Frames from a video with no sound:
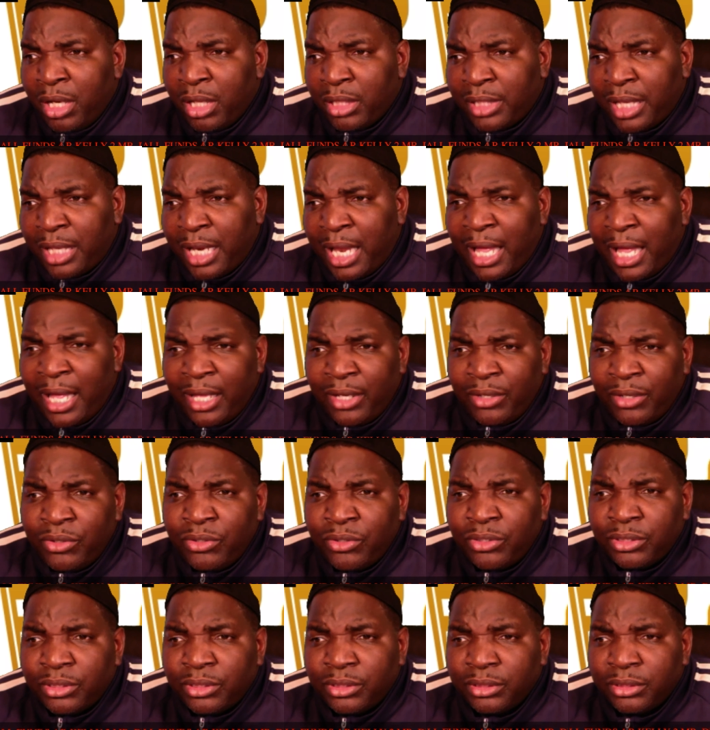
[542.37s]
that I had
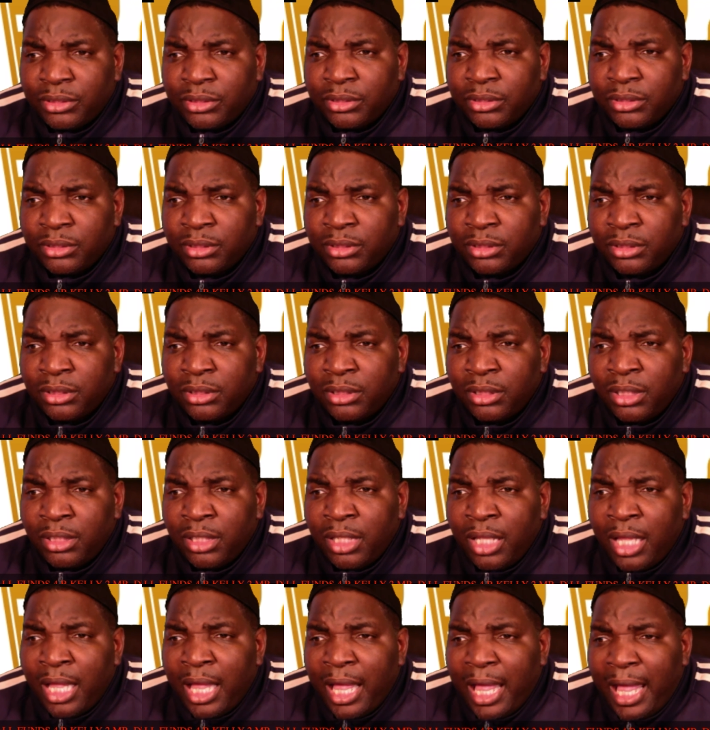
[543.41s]
on.
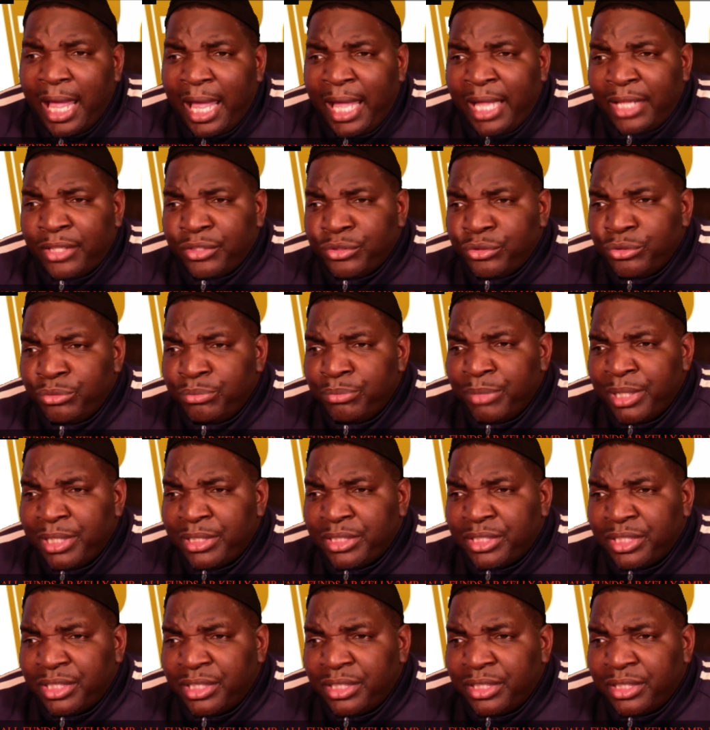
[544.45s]
And you
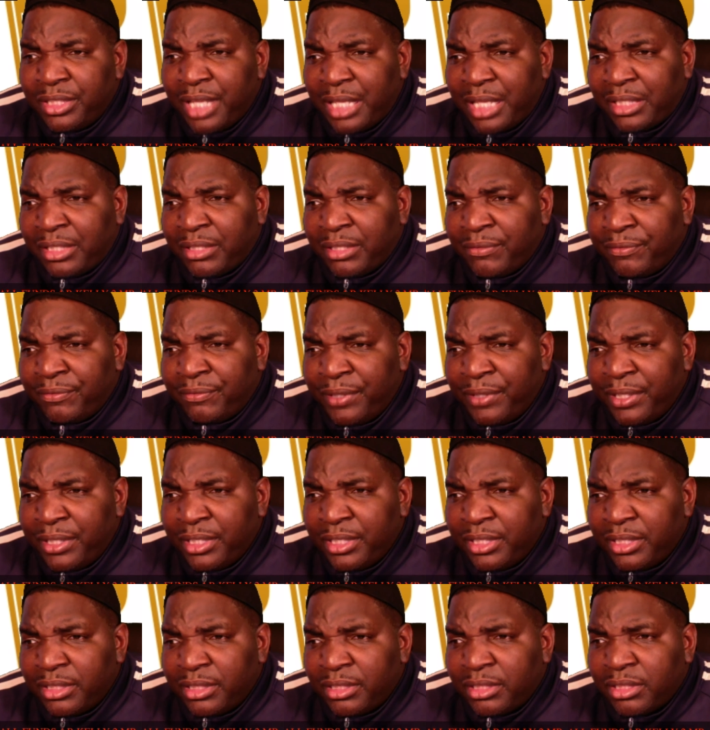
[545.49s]
mentioned that the
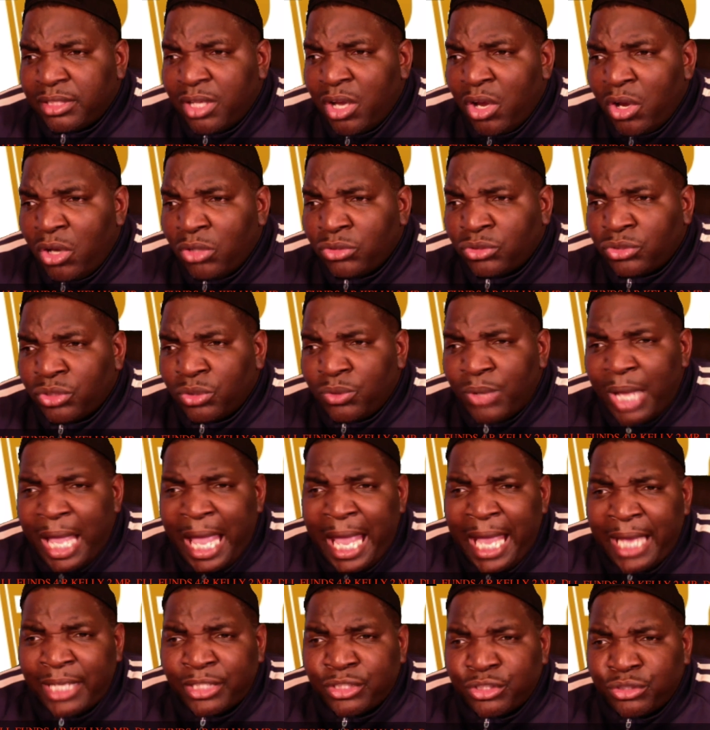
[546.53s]
defendants also
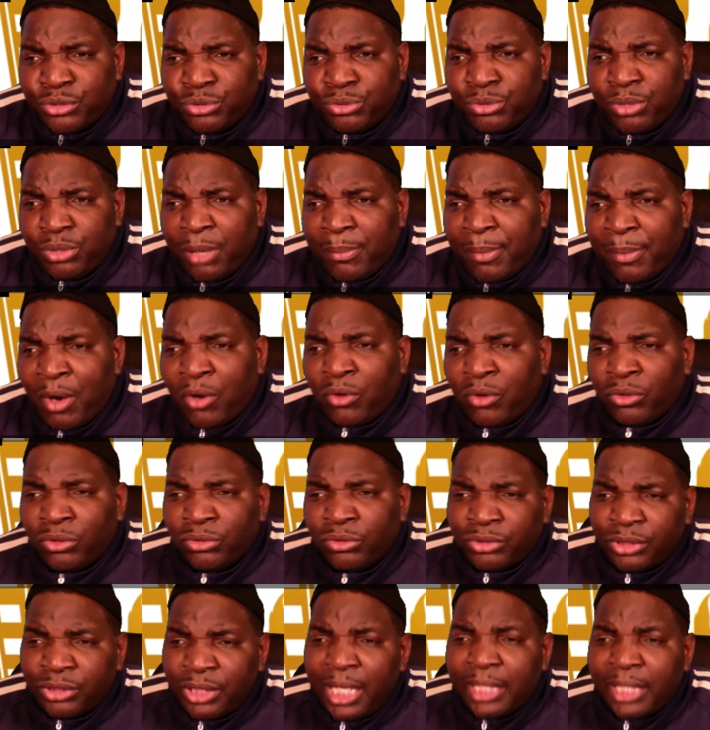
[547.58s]
asked you about oral
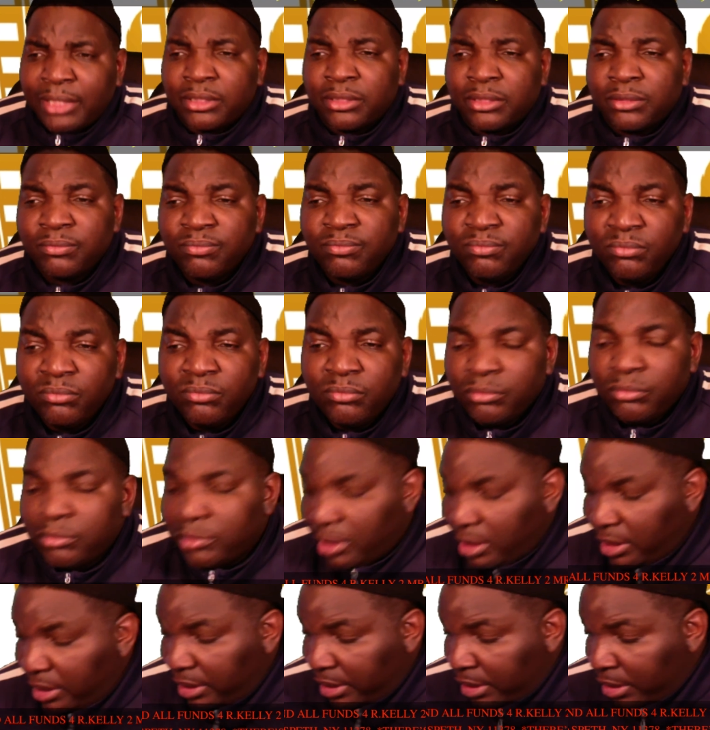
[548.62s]
sex.
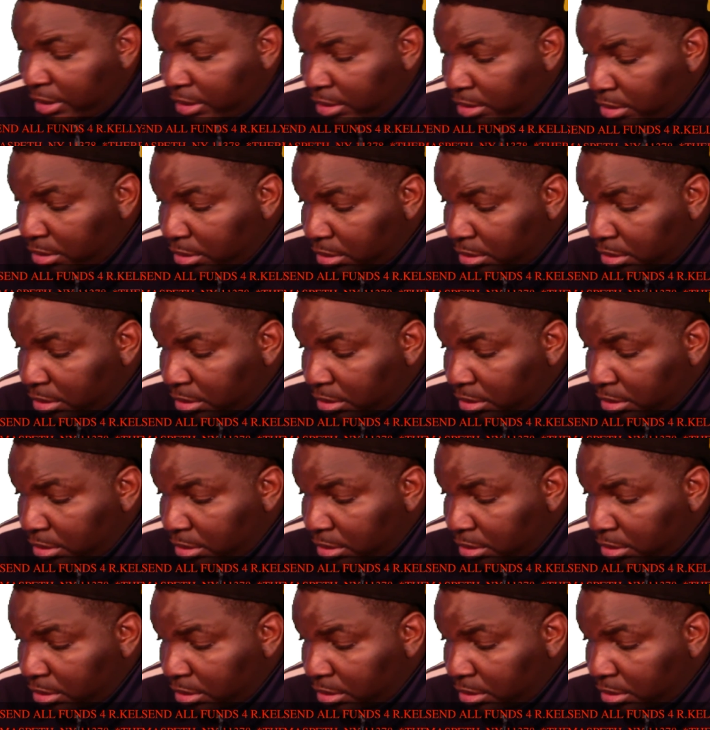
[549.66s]
He did.